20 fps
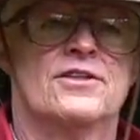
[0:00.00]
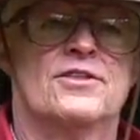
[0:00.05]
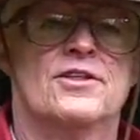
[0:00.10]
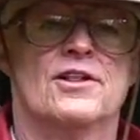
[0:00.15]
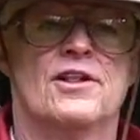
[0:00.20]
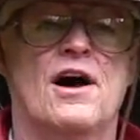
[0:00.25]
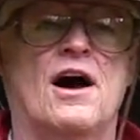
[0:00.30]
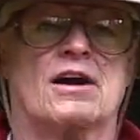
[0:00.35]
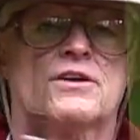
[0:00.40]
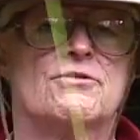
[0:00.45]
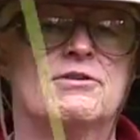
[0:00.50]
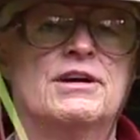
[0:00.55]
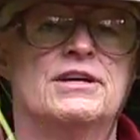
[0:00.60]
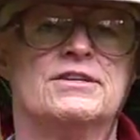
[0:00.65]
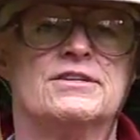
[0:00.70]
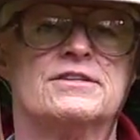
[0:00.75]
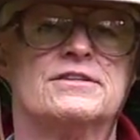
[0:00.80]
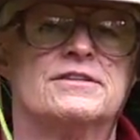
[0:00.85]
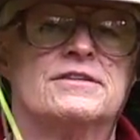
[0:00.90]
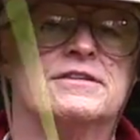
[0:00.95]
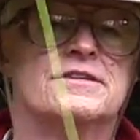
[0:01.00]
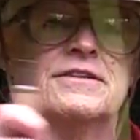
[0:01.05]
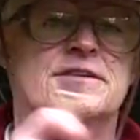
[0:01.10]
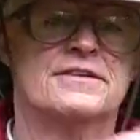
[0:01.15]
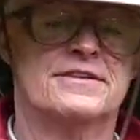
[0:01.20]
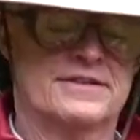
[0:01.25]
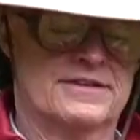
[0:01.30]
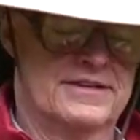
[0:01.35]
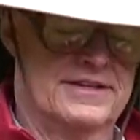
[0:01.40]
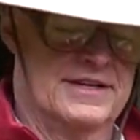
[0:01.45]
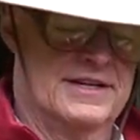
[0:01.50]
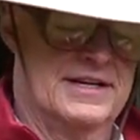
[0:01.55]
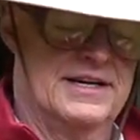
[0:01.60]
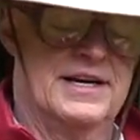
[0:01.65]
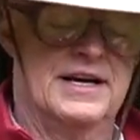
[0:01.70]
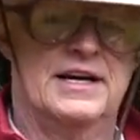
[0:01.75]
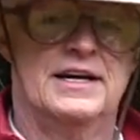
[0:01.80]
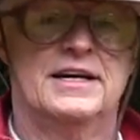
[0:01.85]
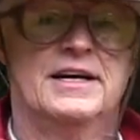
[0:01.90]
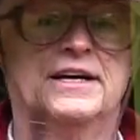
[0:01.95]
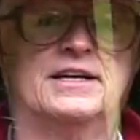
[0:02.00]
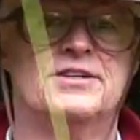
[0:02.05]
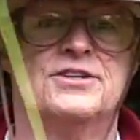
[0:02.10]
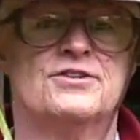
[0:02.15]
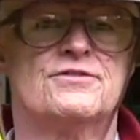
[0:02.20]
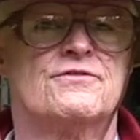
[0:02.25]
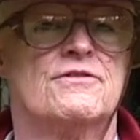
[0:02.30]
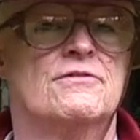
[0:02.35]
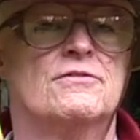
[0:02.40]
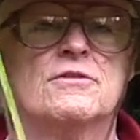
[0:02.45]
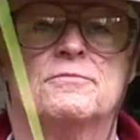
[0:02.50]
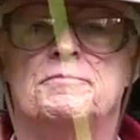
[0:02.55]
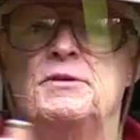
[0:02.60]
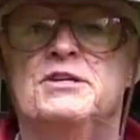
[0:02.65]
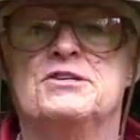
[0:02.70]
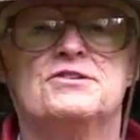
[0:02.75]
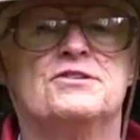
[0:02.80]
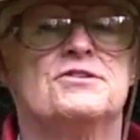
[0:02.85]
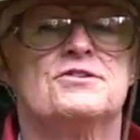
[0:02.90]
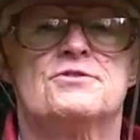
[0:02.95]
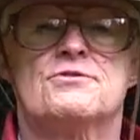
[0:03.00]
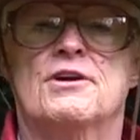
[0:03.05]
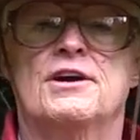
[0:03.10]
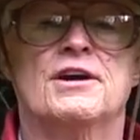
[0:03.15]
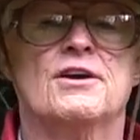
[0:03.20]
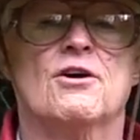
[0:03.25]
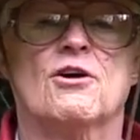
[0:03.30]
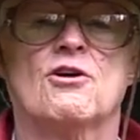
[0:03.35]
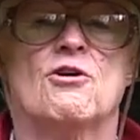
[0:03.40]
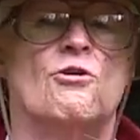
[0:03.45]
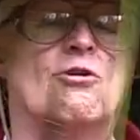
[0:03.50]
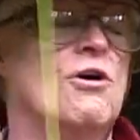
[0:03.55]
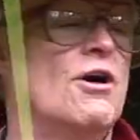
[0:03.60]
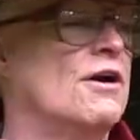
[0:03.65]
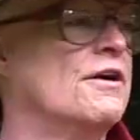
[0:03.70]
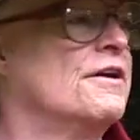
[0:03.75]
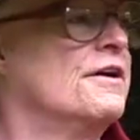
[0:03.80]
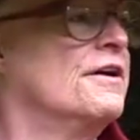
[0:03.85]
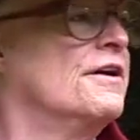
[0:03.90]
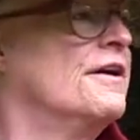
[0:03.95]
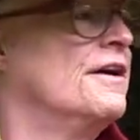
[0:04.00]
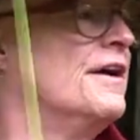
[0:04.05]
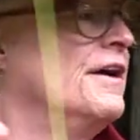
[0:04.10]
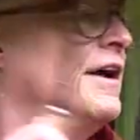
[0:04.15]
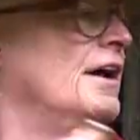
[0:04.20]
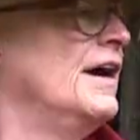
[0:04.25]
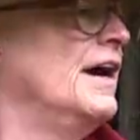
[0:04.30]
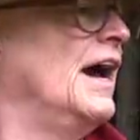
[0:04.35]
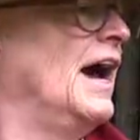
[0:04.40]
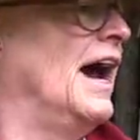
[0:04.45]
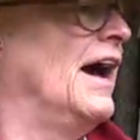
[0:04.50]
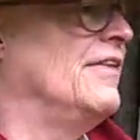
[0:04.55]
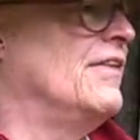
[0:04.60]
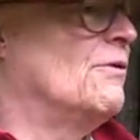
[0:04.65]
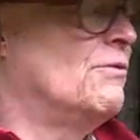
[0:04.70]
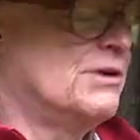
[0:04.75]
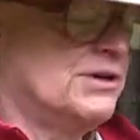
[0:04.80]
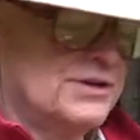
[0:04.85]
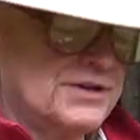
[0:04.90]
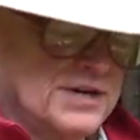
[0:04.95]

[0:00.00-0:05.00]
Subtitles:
the locked wrist. And just from a piece of string or cord. And then when